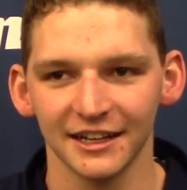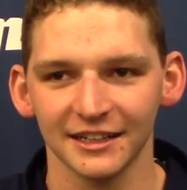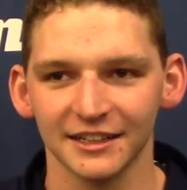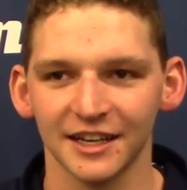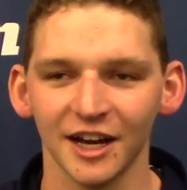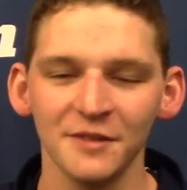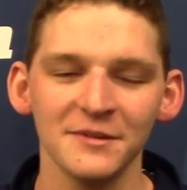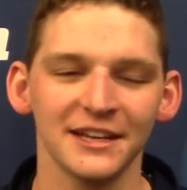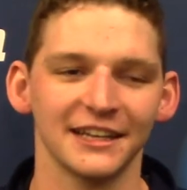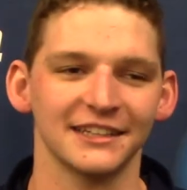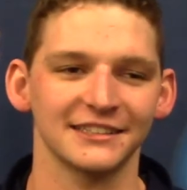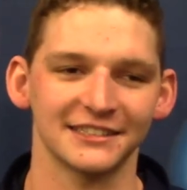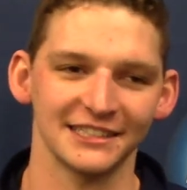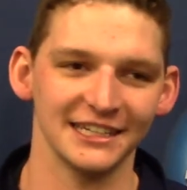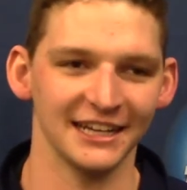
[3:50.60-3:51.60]
Coming
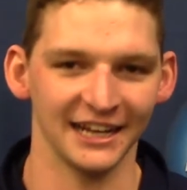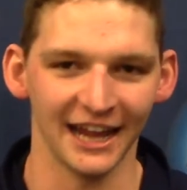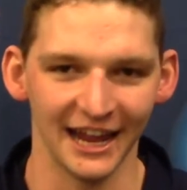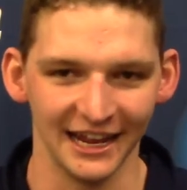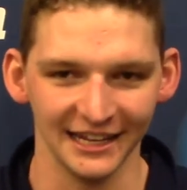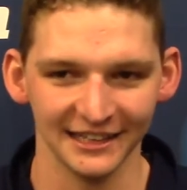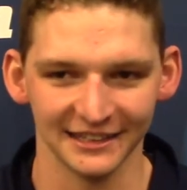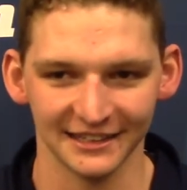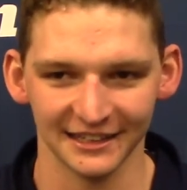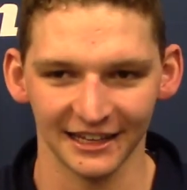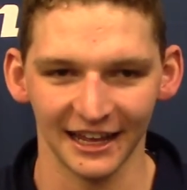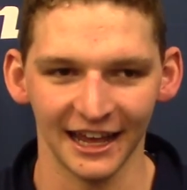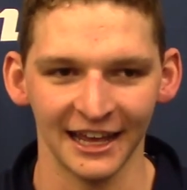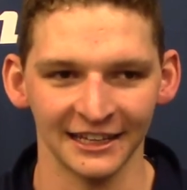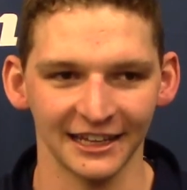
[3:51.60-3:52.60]
in seeding 8th
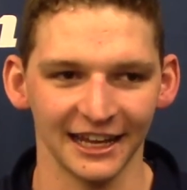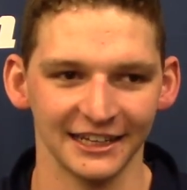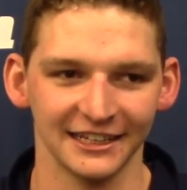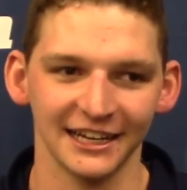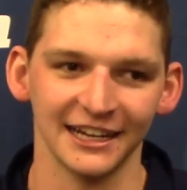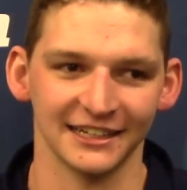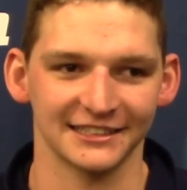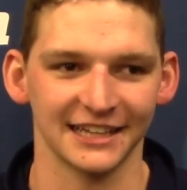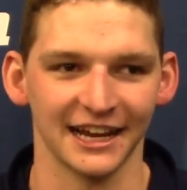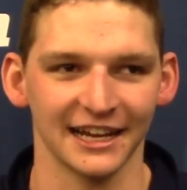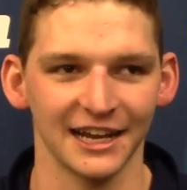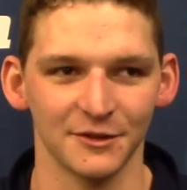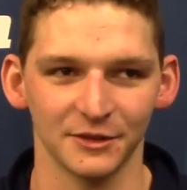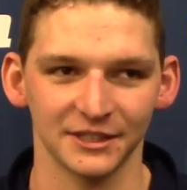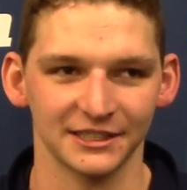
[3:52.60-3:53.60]
and, like, getting
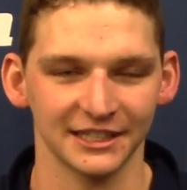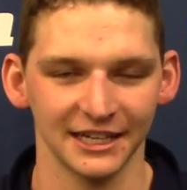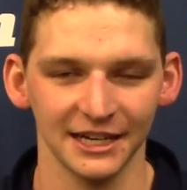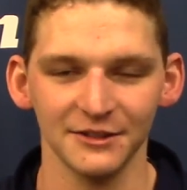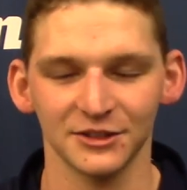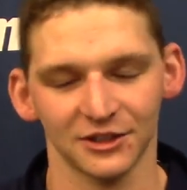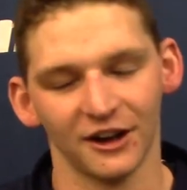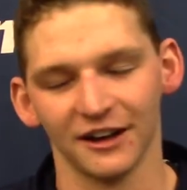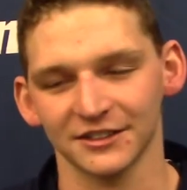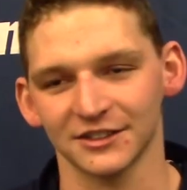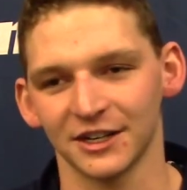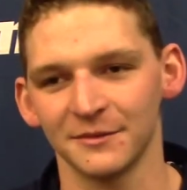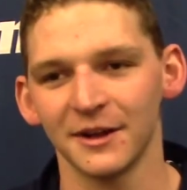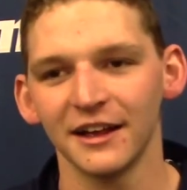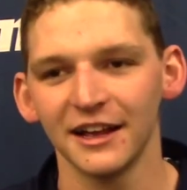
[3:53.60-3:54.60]
second was
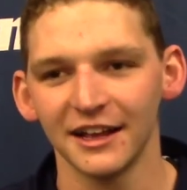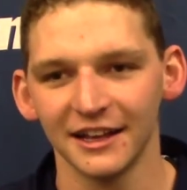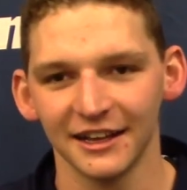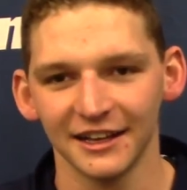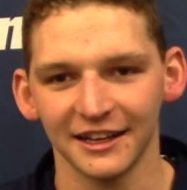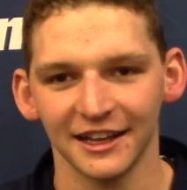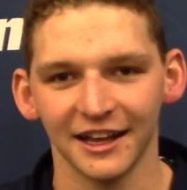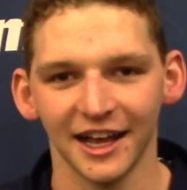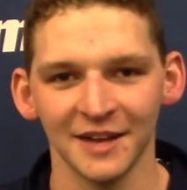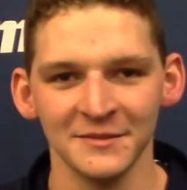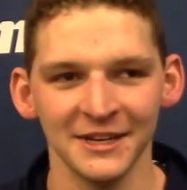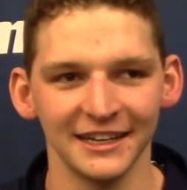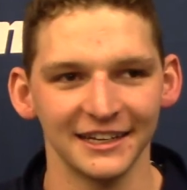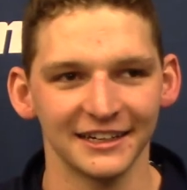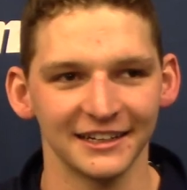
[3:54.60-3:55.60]
awesome. I
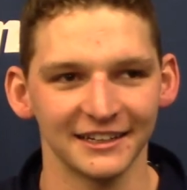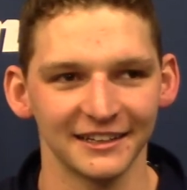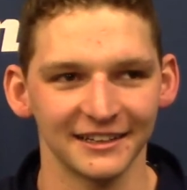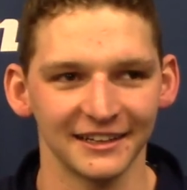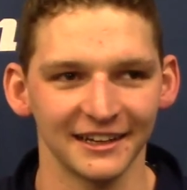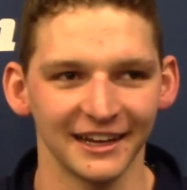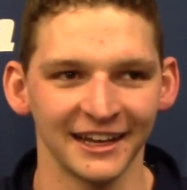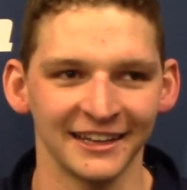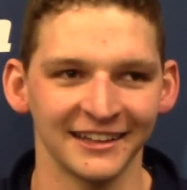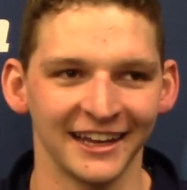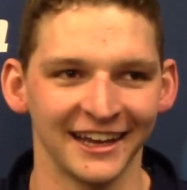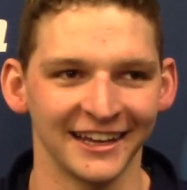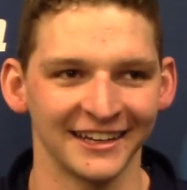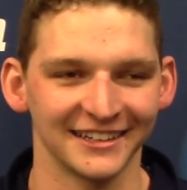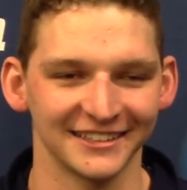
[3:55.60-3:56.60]
mean, and
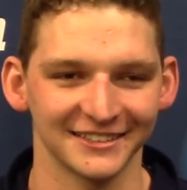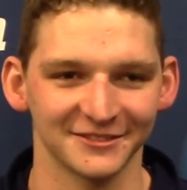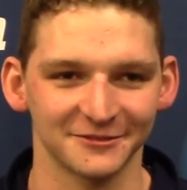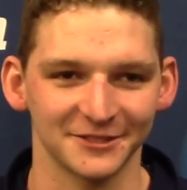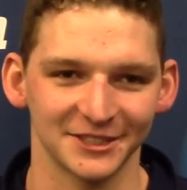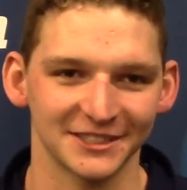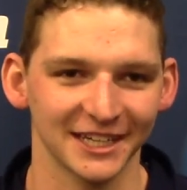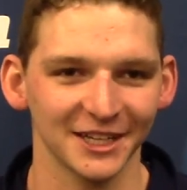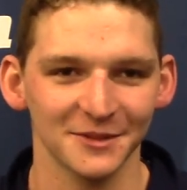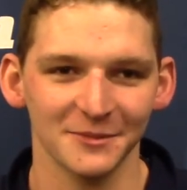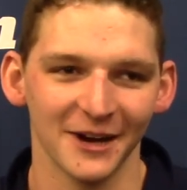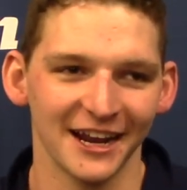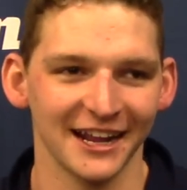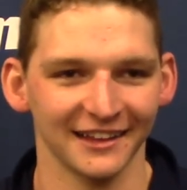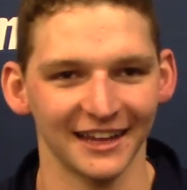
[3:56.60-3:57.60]
then for
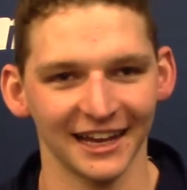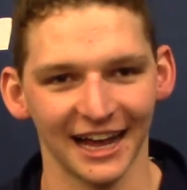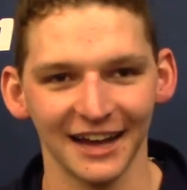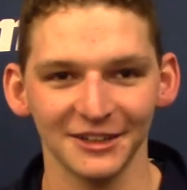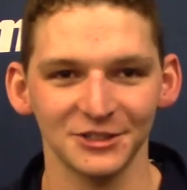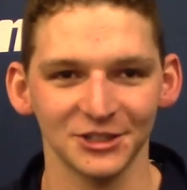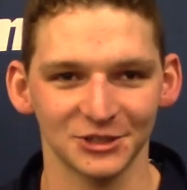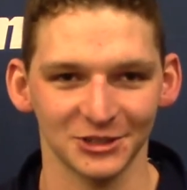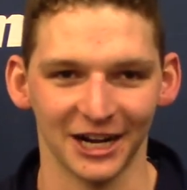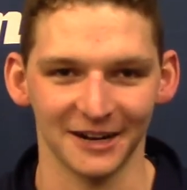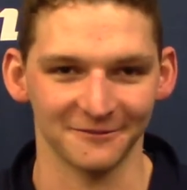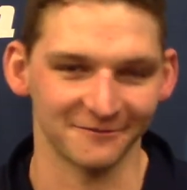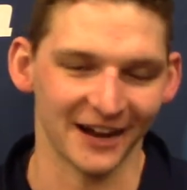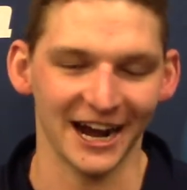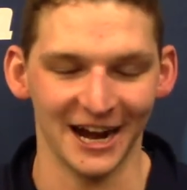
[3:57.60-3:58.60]
celebrating, like, I was just trying
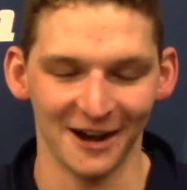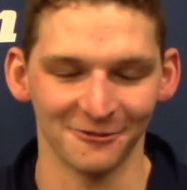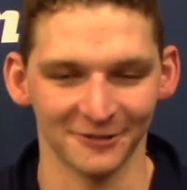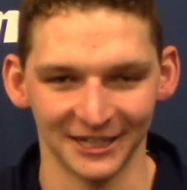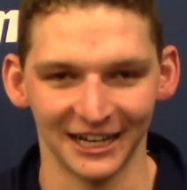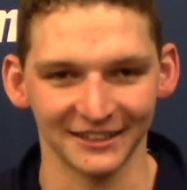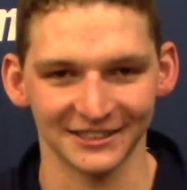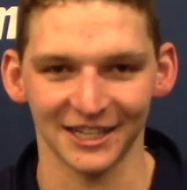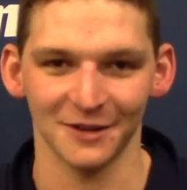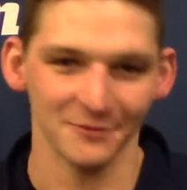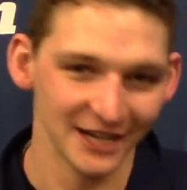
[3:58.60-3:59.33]
to fire everyone else up.